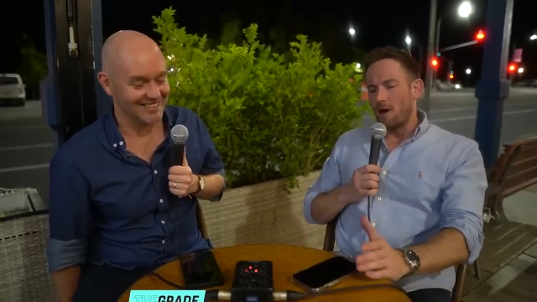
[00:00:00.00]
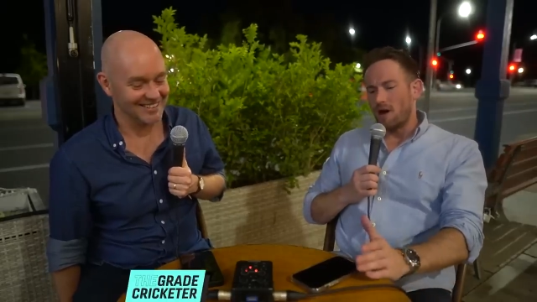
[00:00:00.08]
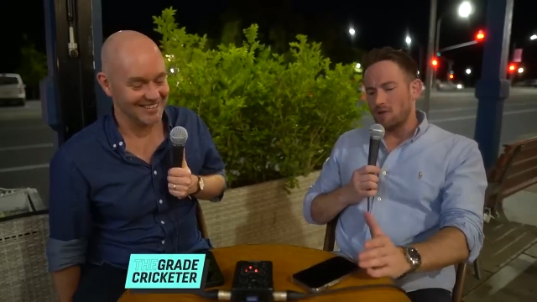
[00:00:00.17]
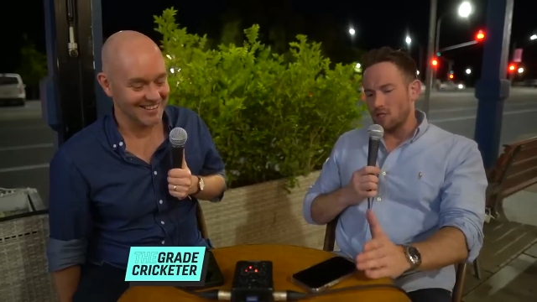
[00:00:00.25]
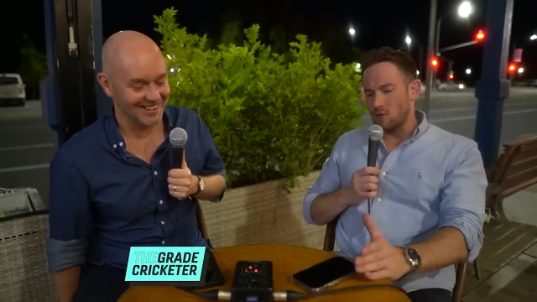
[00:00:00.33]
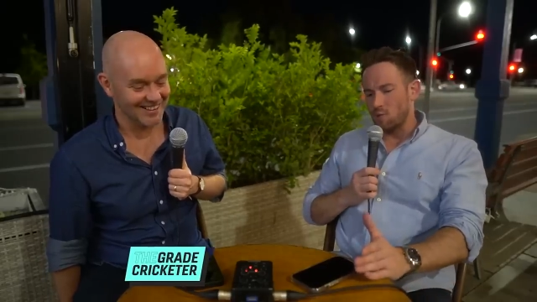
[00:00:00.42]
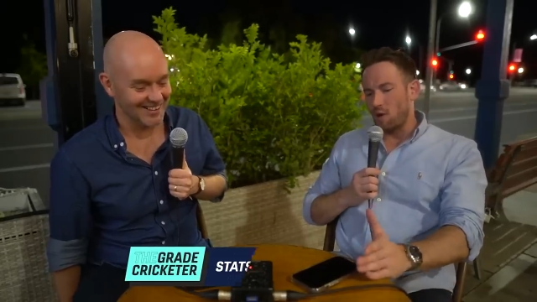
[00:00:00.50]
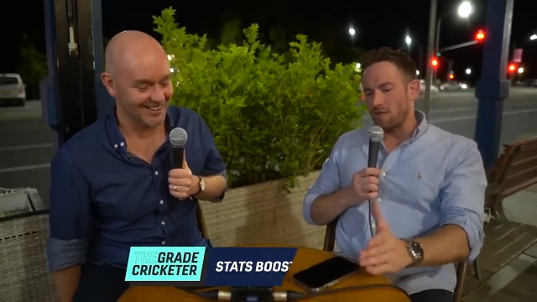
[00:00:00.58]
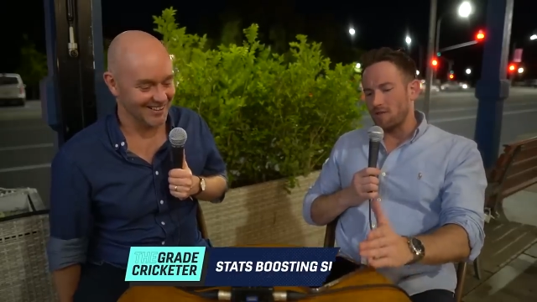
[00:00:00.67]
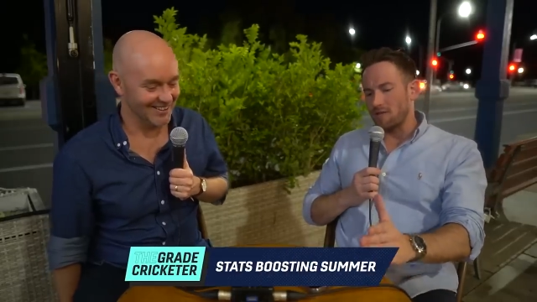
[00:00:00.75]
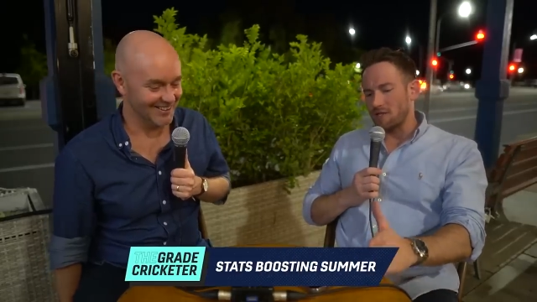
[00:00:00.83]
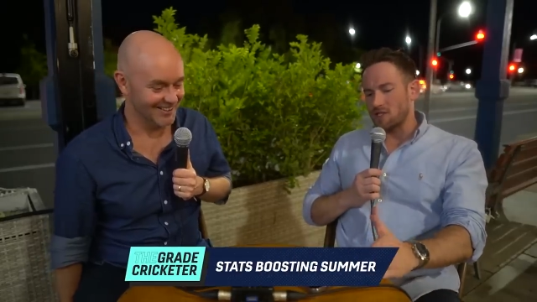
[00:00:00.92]
Speaker 1: I just want
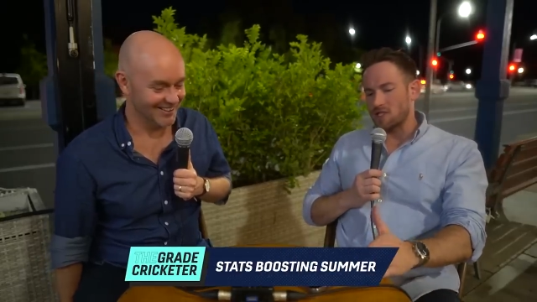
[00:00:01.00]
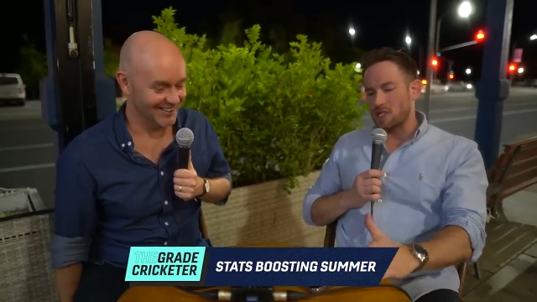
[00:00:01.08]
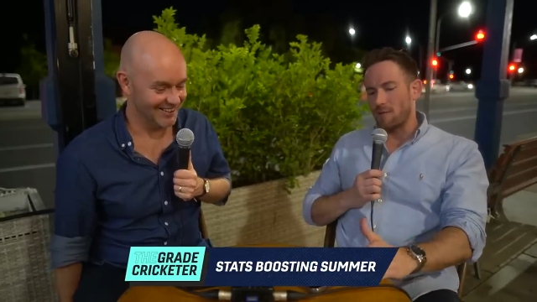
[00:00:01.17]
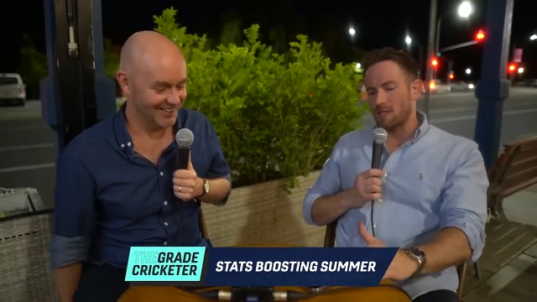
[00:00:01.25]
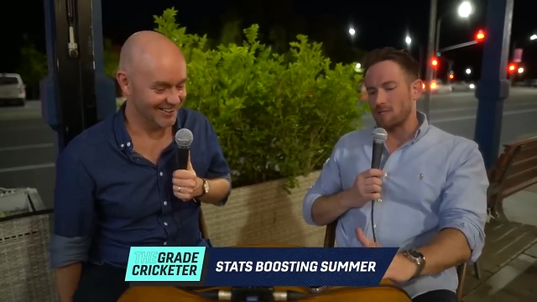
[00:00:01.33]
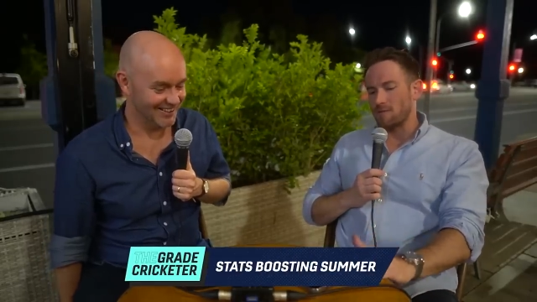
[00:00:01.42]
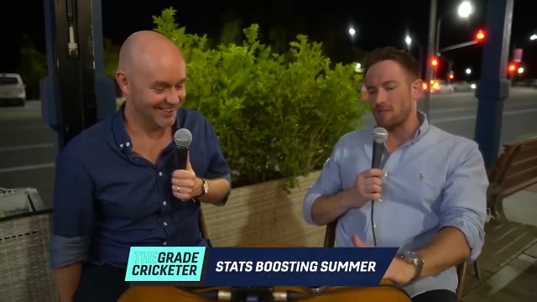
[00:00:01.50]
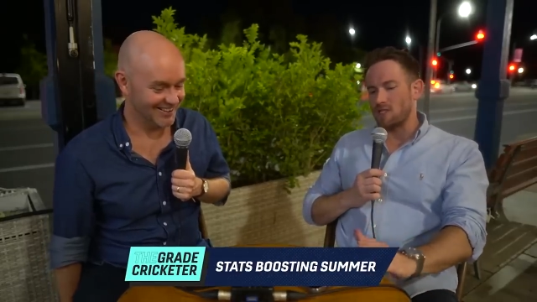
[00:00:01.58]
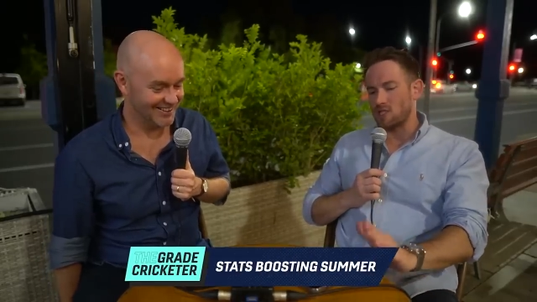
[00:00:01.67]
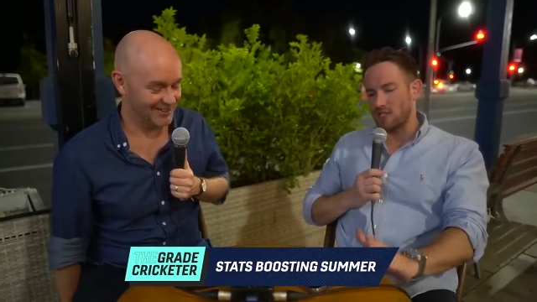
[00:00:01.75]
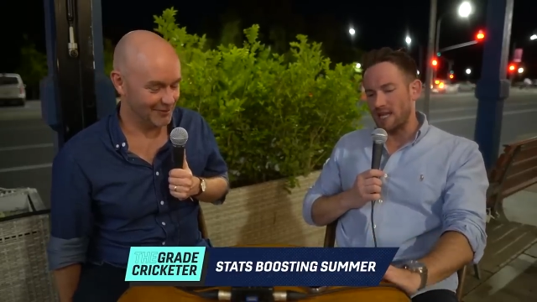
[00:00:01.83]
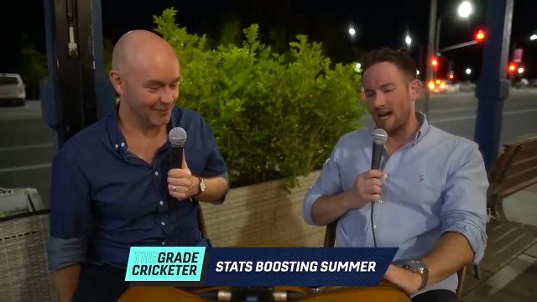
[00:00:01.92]
this summer to be
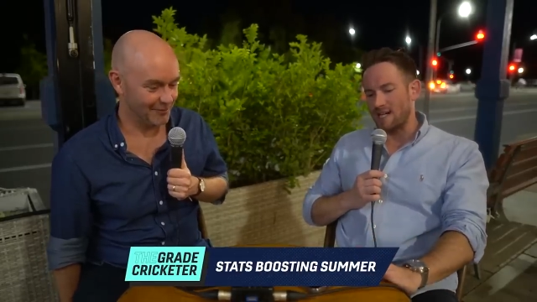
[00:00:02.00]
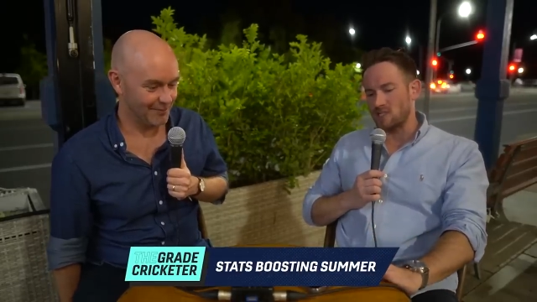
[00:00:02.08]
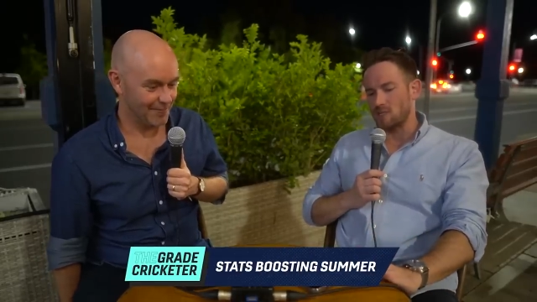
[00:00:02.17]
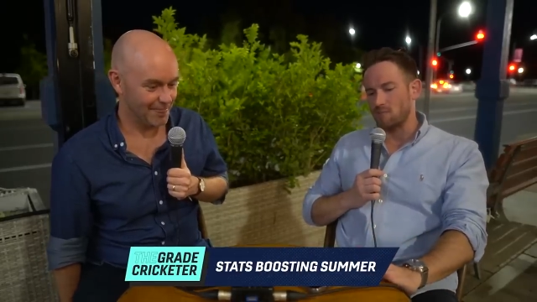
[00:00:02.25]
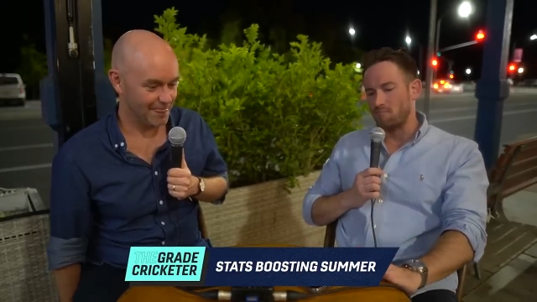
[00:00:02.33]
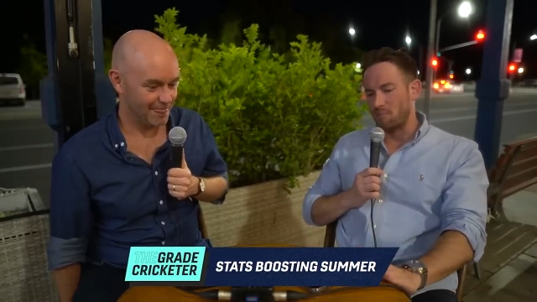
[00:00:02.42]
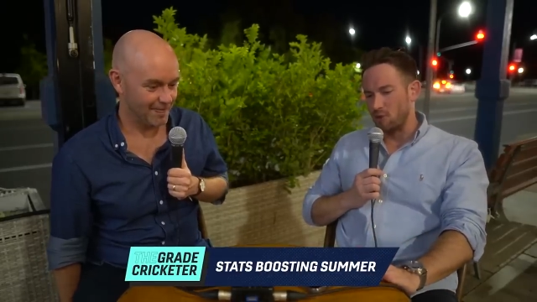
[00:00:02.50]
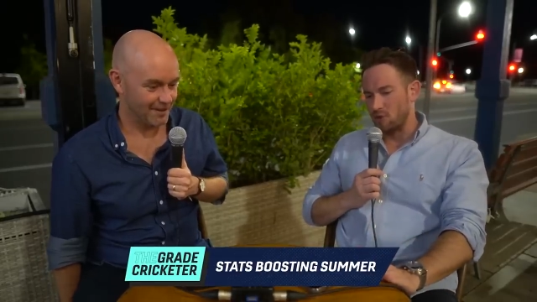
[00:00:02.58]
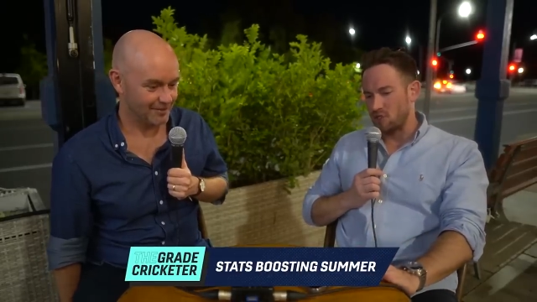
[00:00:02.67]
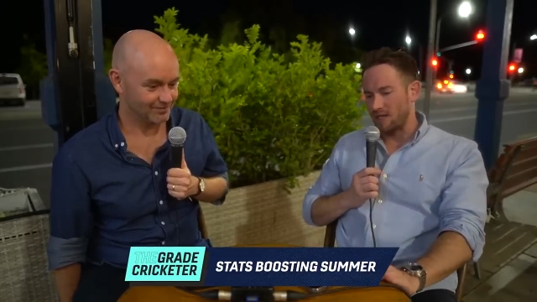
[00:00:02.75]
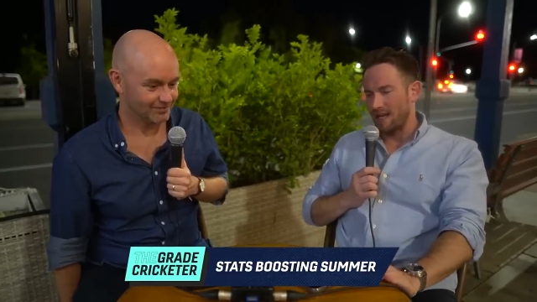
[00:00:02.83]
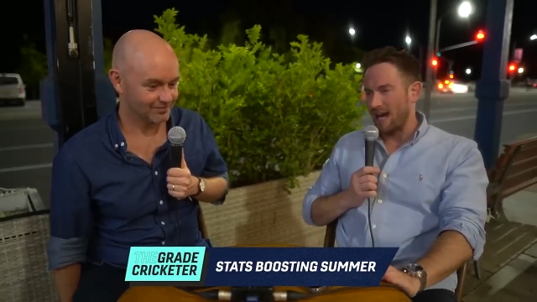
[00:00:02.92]
stats
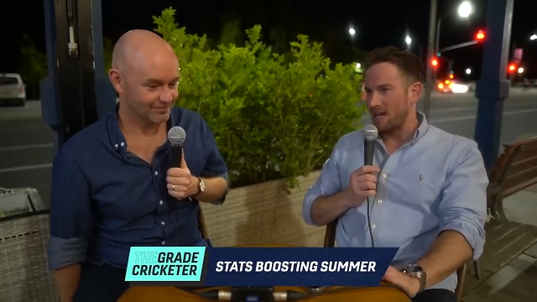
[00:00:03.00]
boosting.